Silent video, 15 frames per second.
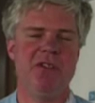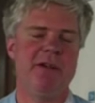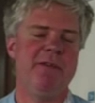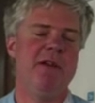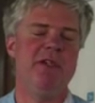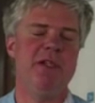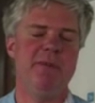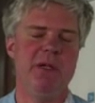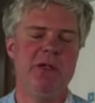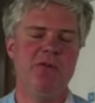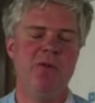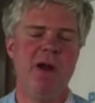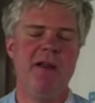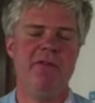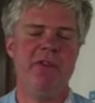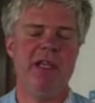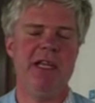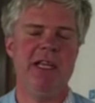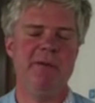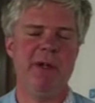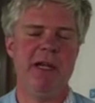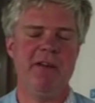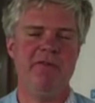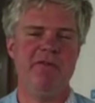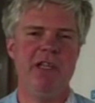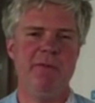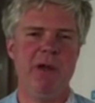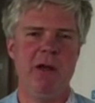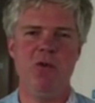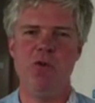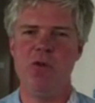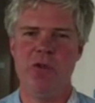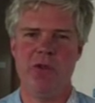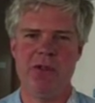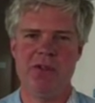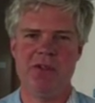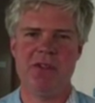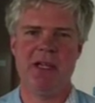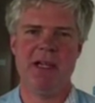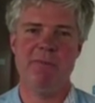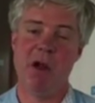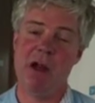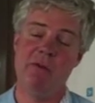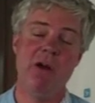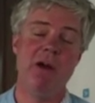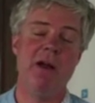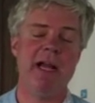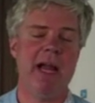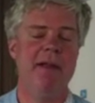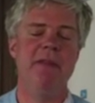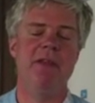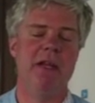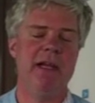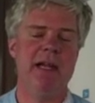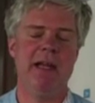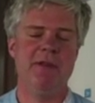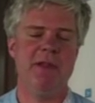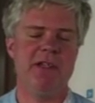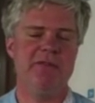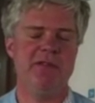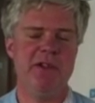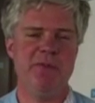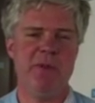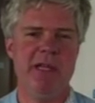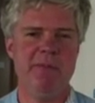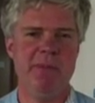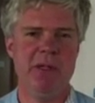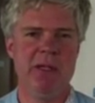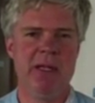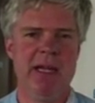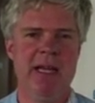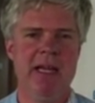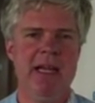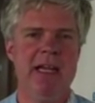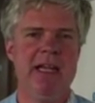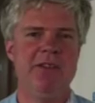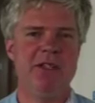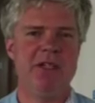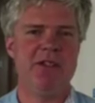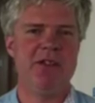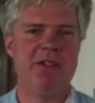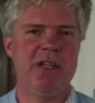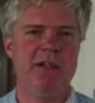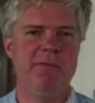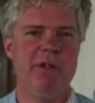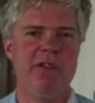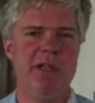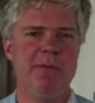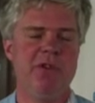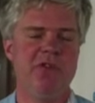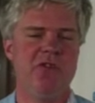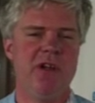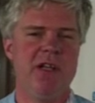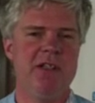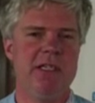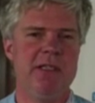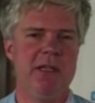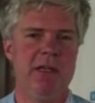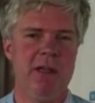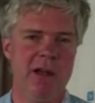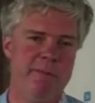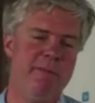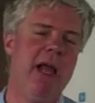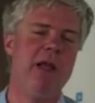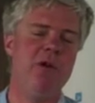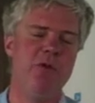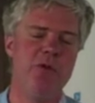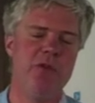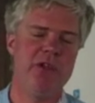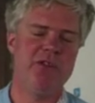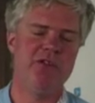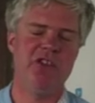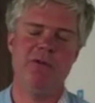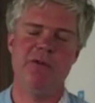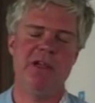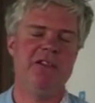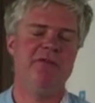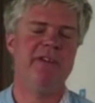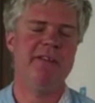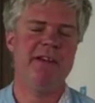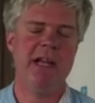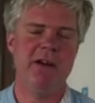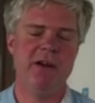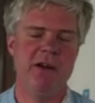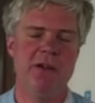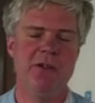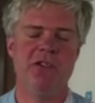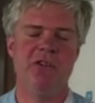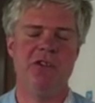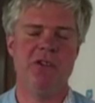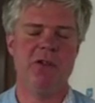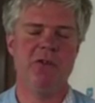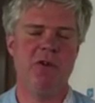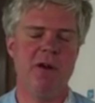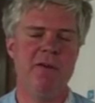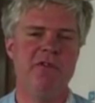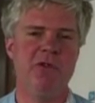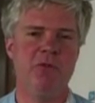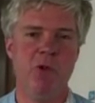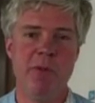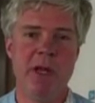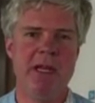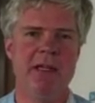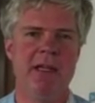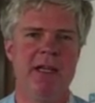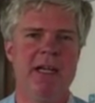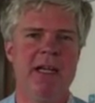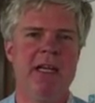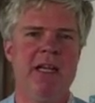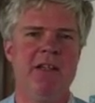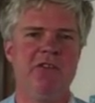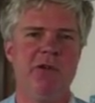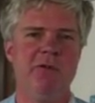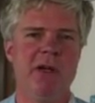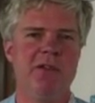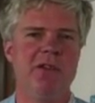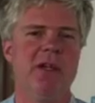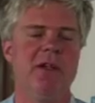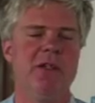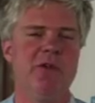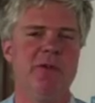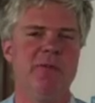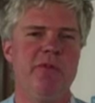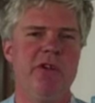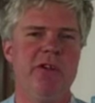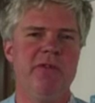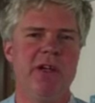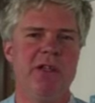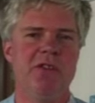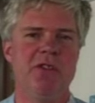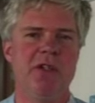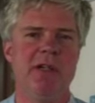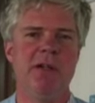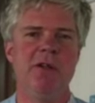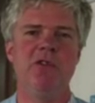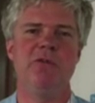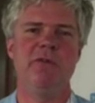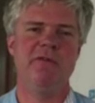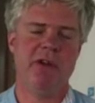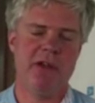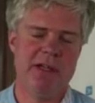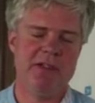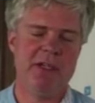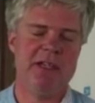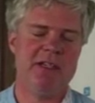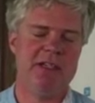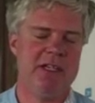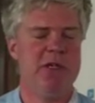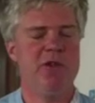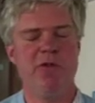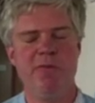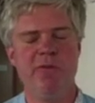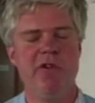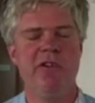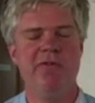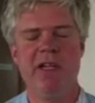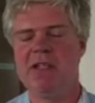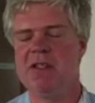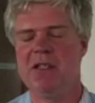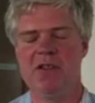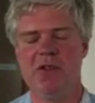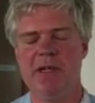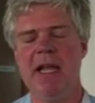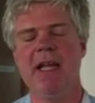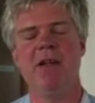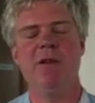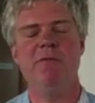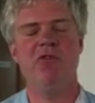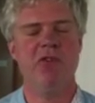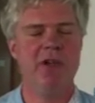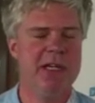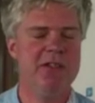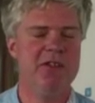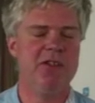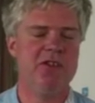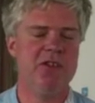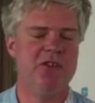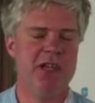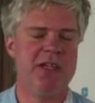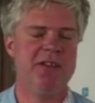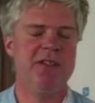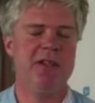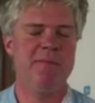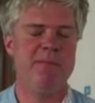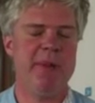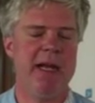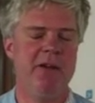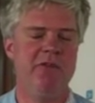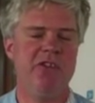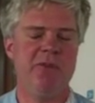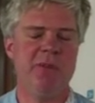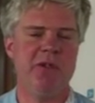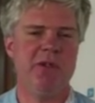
stereotypical way of thinking about female authors, and my work and again that of other people is concerned with demonstrating that, like male authors, she works very hard. She's a craftswoman. She works hard to improve her style, to revise it and to improve it. So again, I'm trying to suggest that boundaries